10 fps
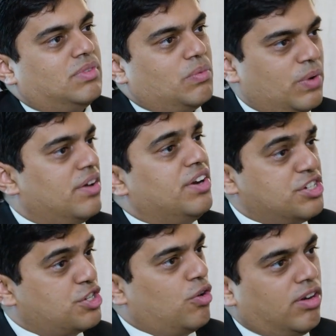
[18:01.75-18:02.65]
we are
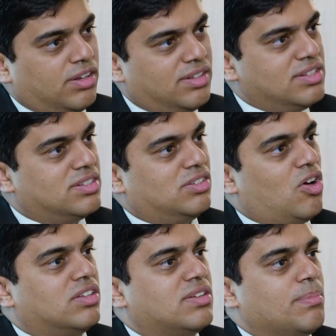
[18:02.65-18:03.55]
reassured that this is
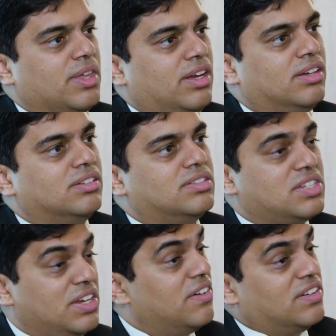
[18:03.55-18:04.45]
not something
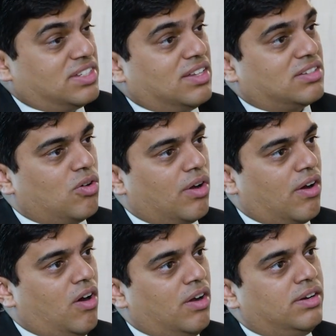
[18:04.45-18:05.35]
serious that's going
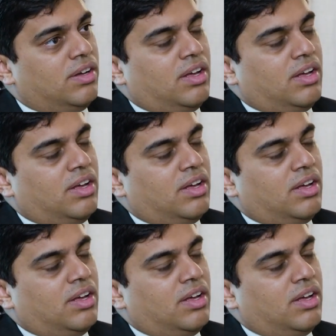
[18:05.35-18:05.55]
on,